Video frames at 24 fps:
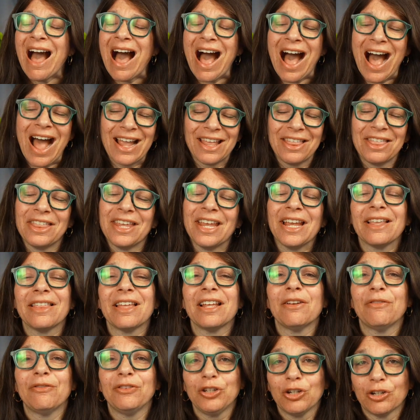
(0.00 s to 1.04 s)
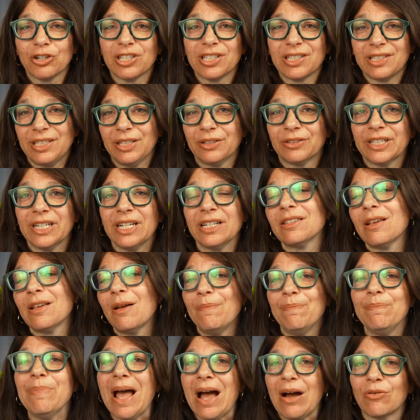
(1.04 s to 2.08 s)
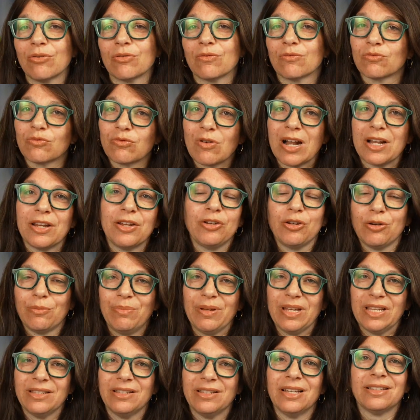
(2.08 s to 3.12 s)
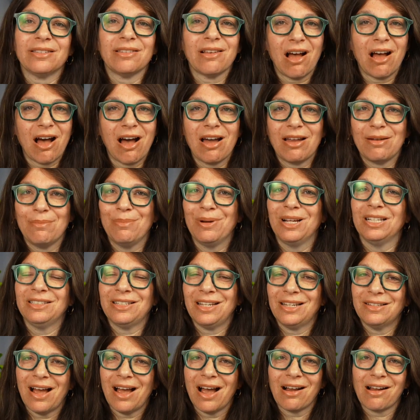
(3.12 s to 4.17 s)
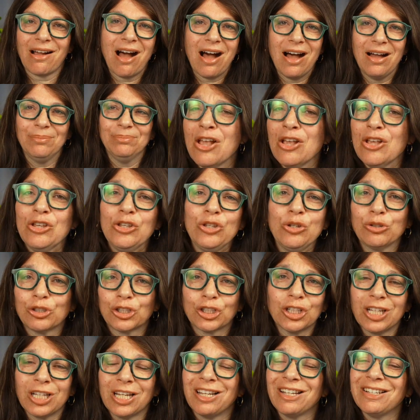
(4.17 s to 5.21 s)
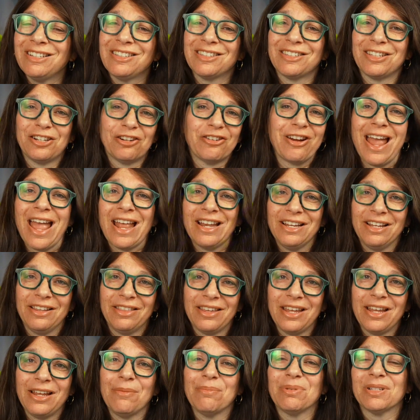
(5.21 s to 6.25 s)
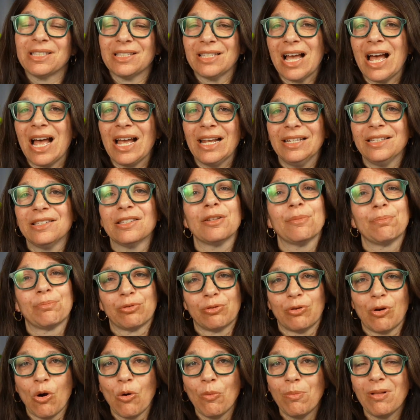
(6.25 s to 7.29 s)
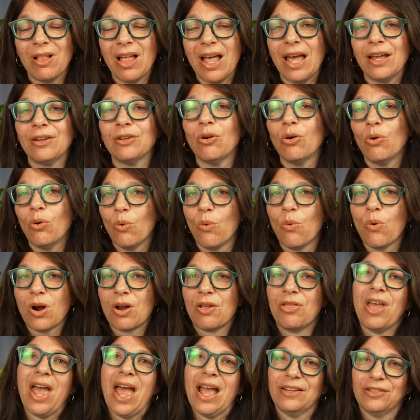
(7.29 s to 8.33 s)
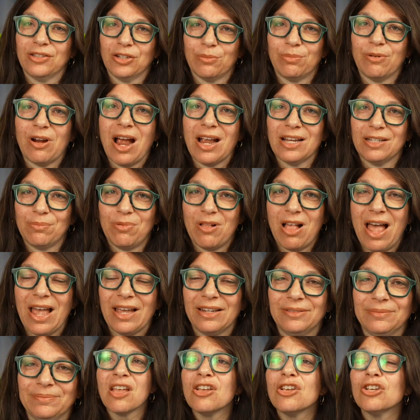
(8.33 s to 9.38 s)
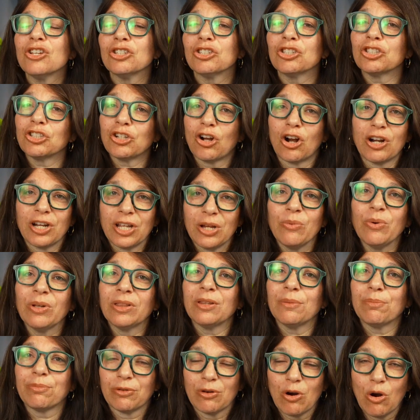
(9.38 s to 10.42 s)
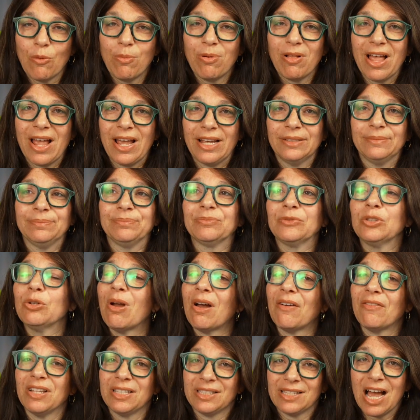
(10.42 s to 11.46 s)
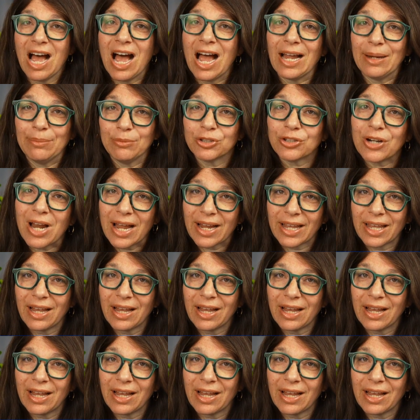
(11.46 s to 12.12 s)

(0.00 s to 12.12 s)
I think that if you're serious about running your business on Monday.com, you shouldn't consider anything besides the pro plan or the enterprise plan. Starting with the pro plan, you have the time tracking